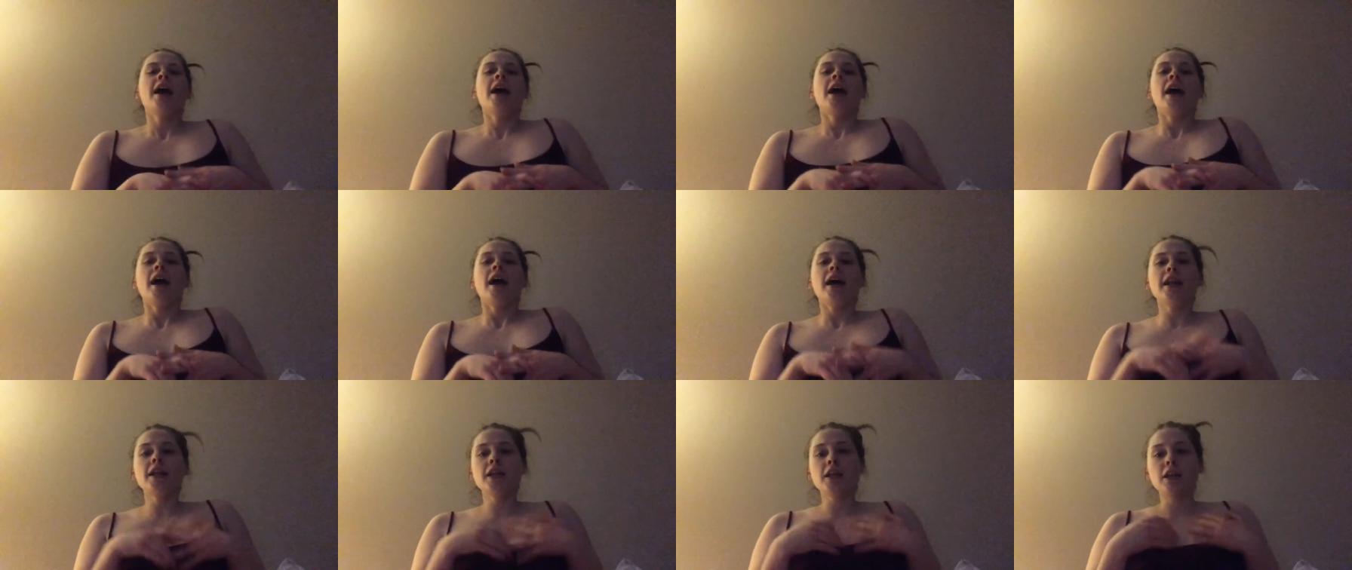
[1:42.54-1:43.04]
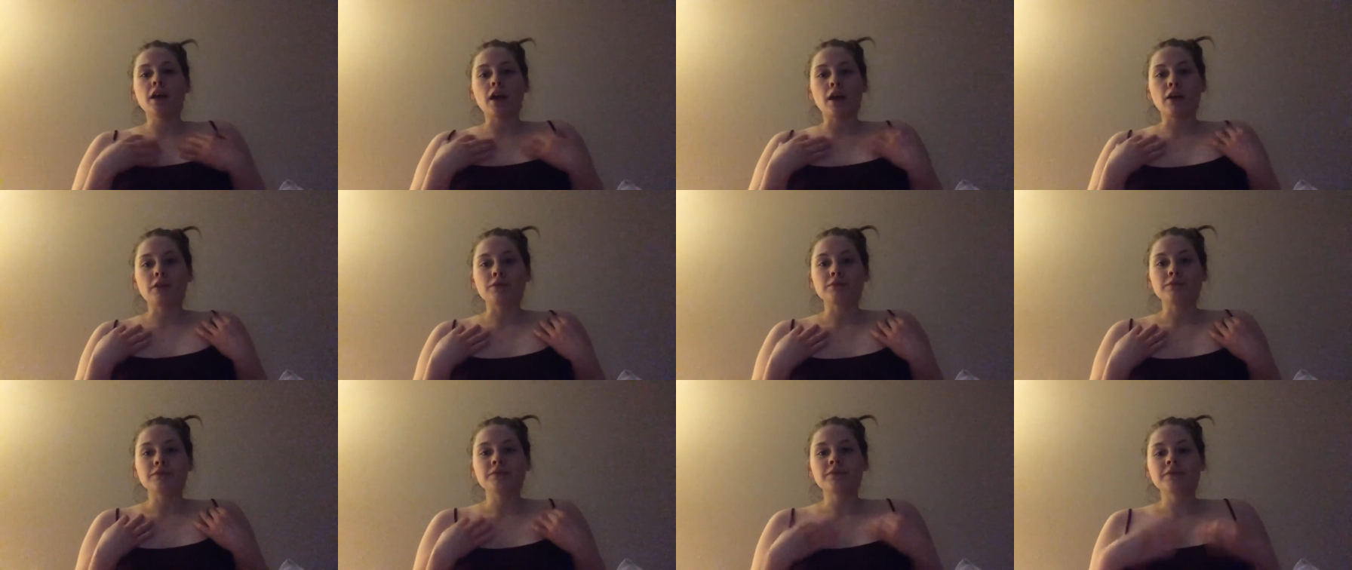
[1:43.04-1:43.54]
and you know,
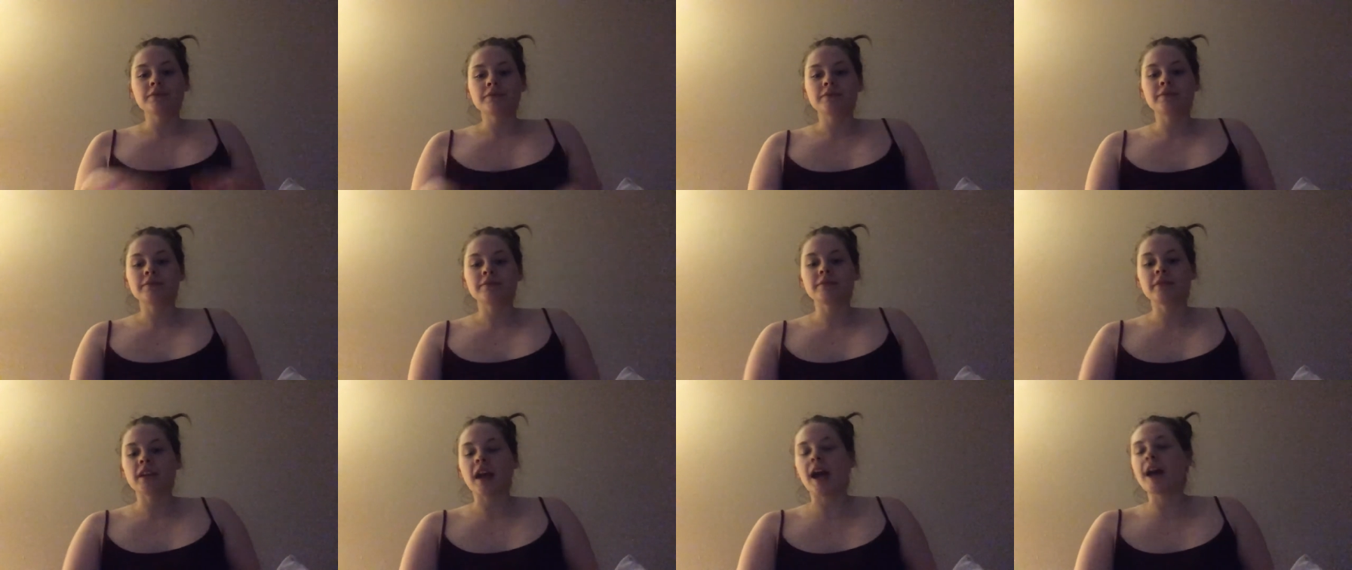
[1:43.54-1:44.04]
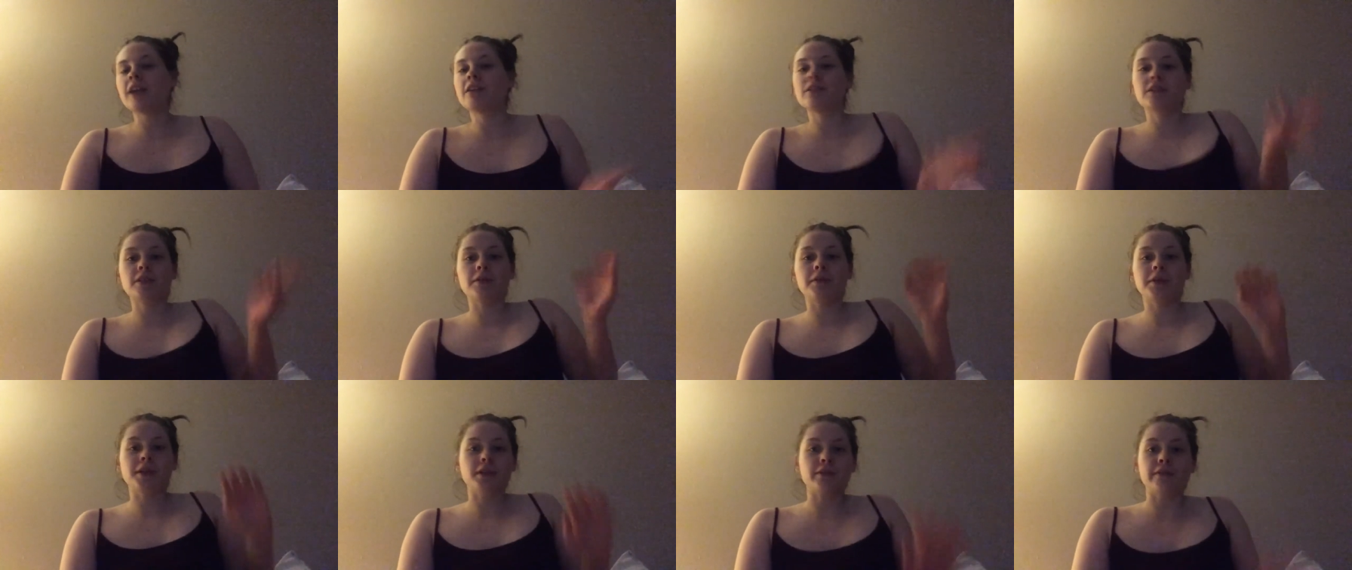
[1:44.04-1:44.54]
I don't know
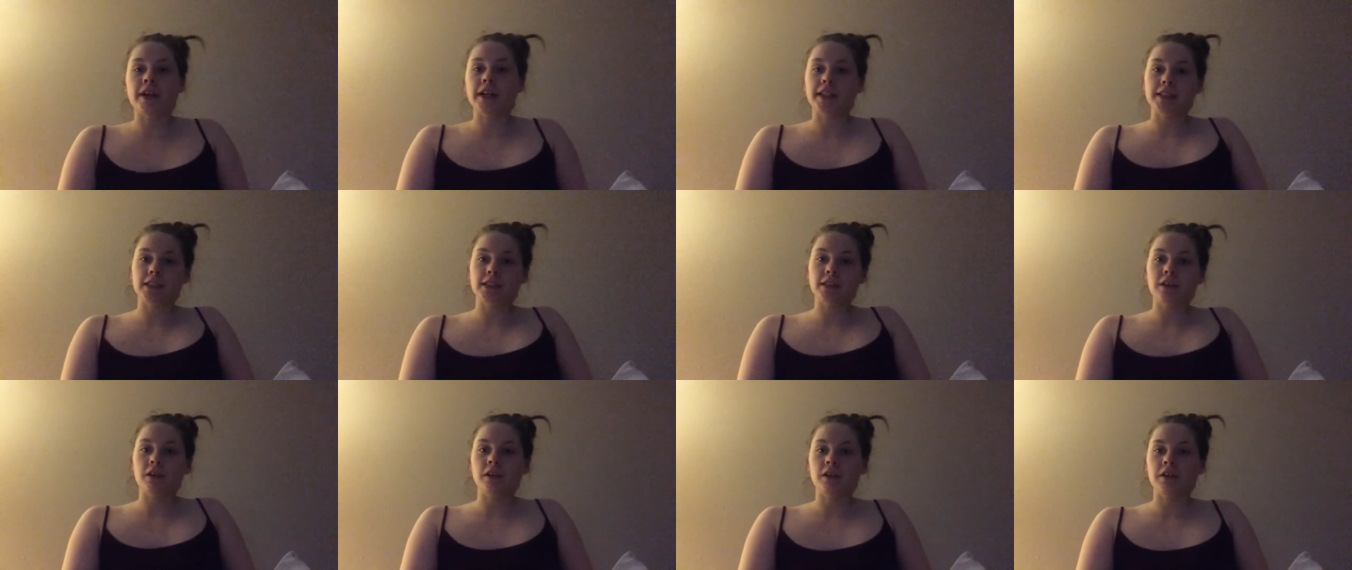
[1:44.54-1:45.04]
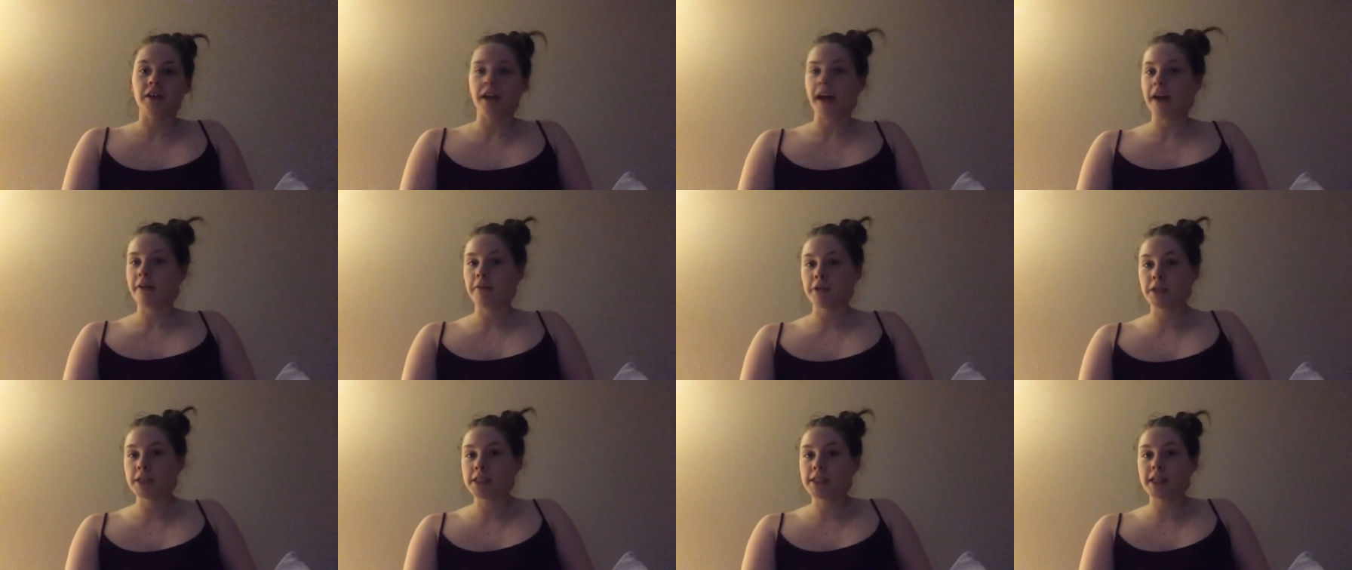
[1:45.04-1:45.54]
what the fuck it's called. I
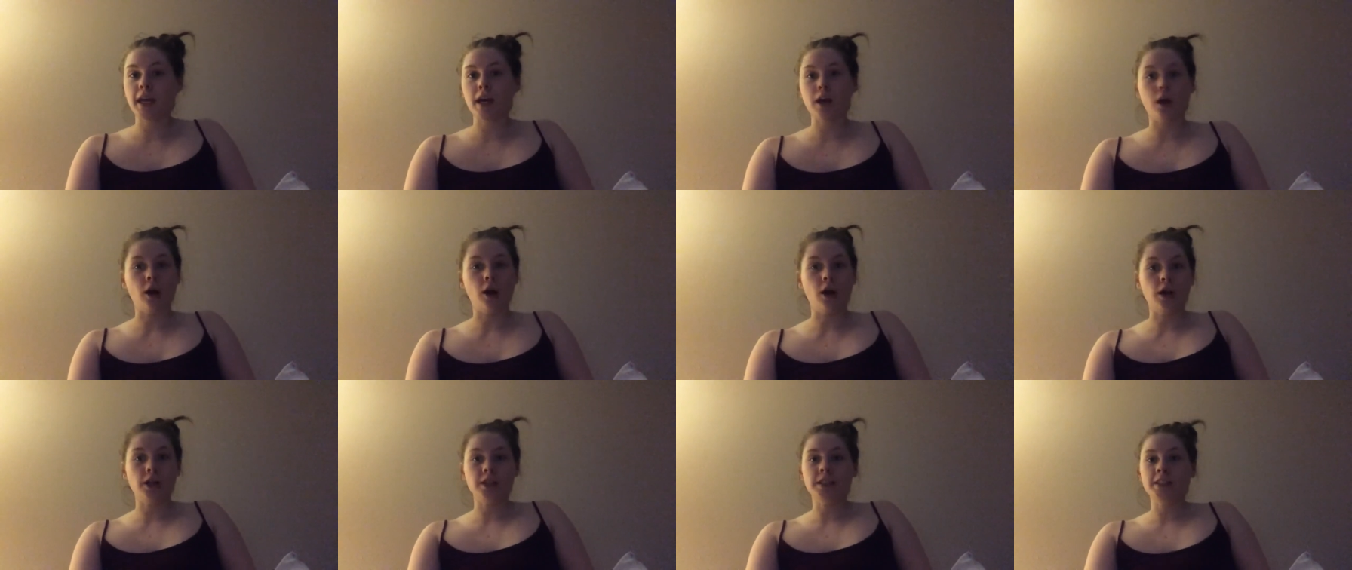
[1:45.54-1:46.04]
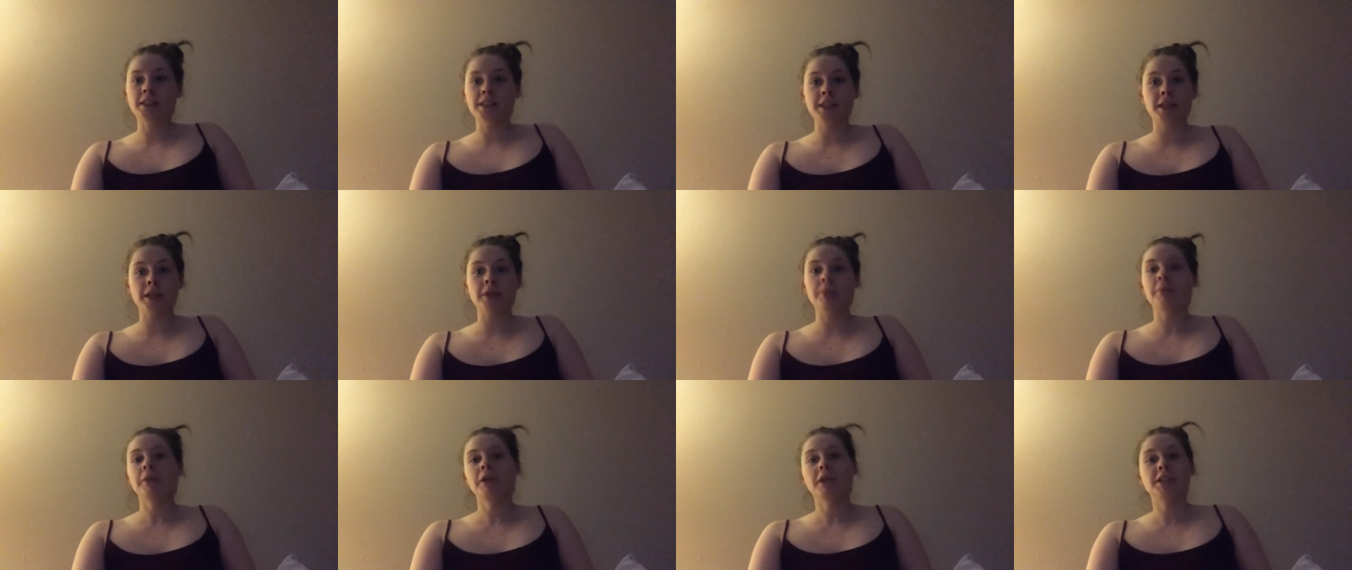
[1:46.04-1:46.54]
want to say a
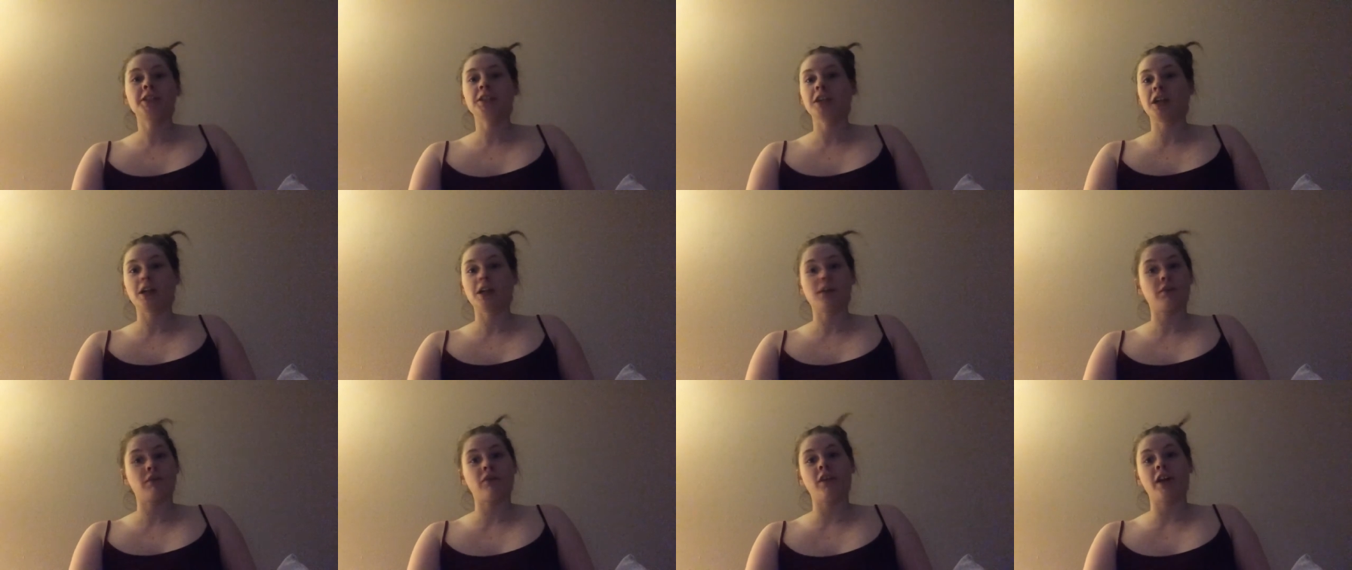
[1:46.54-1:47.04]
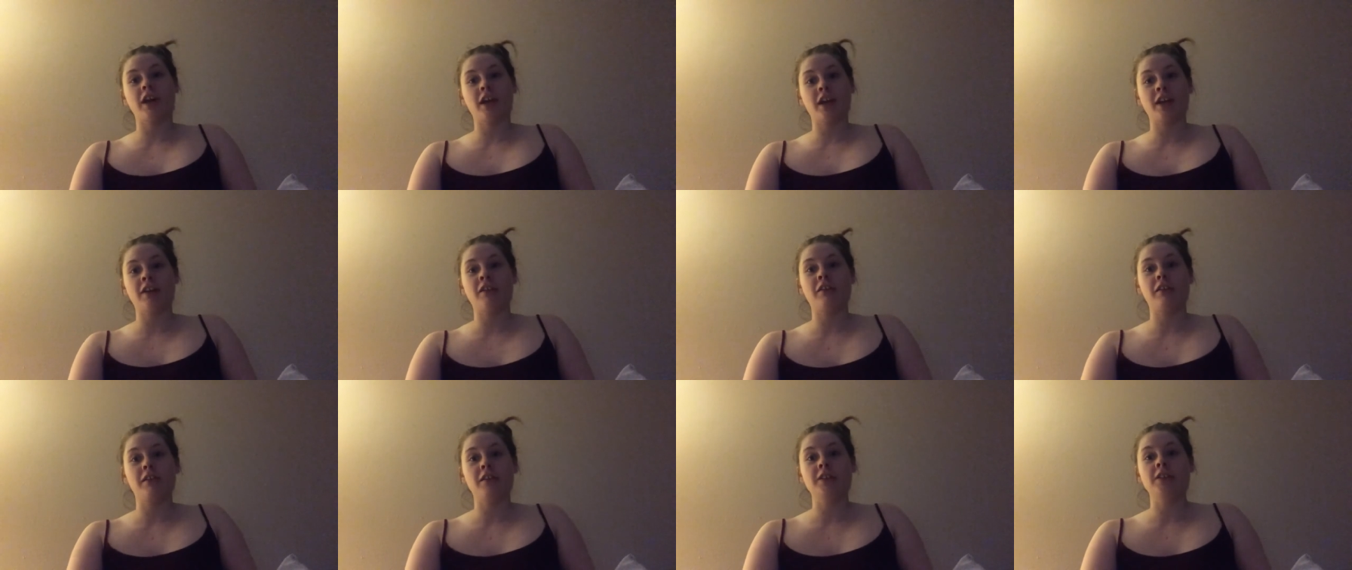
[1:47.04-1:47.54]
coliseum, but it's not a fucking
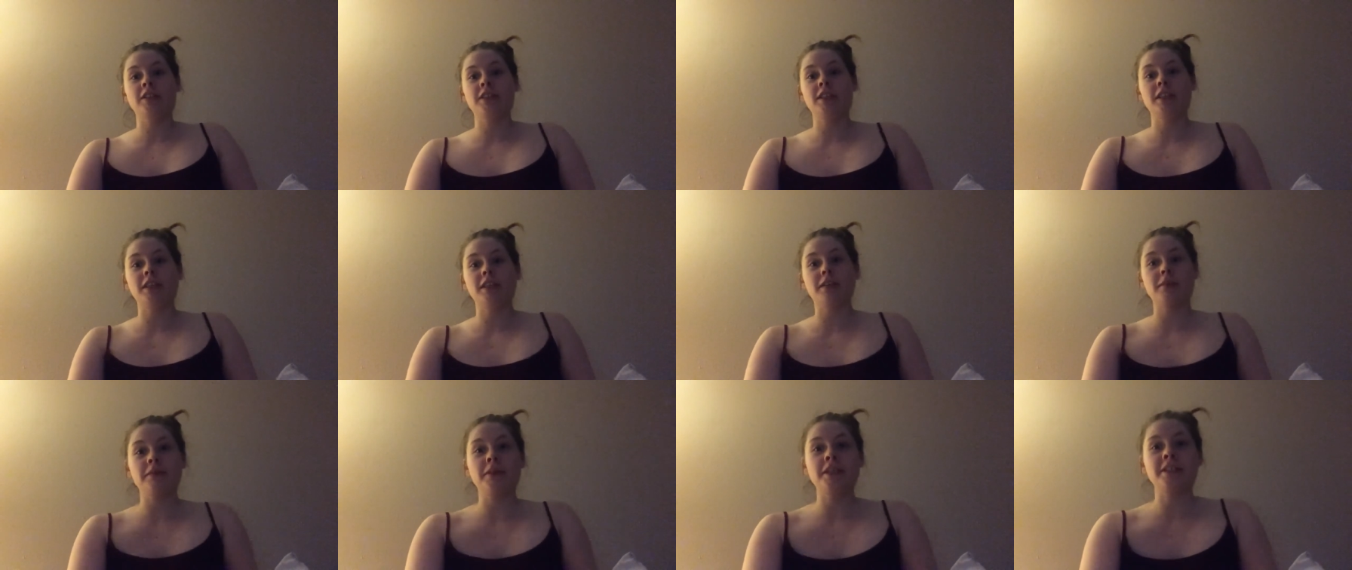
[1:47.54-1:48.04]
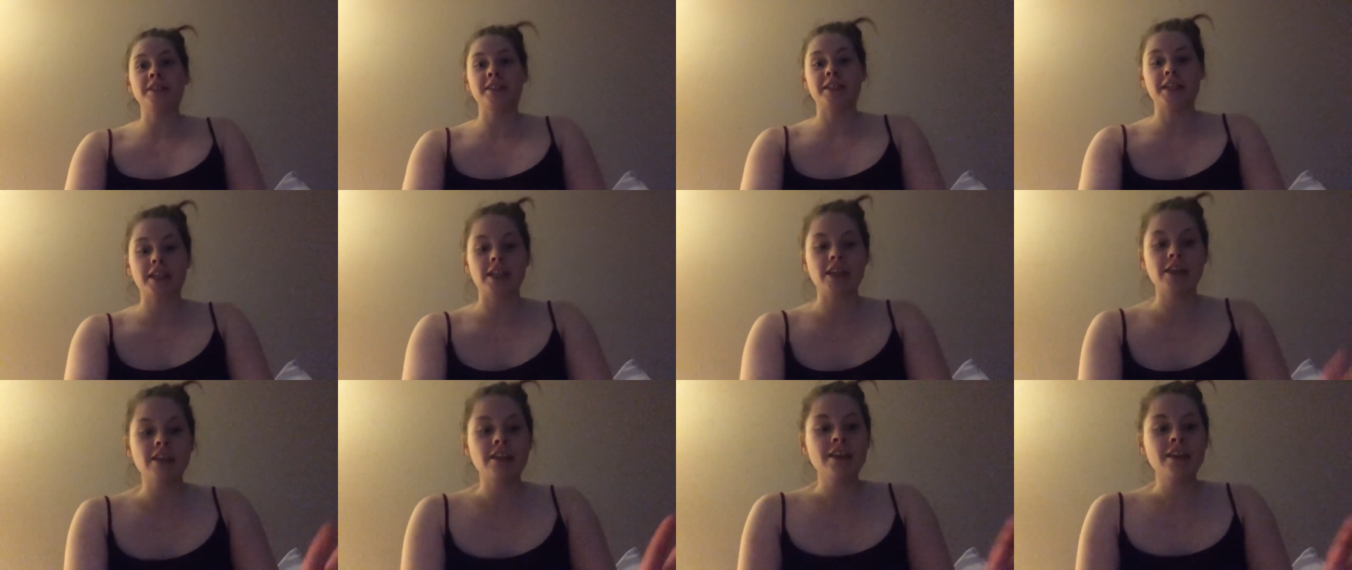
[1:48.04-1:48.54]
coliseum, is it?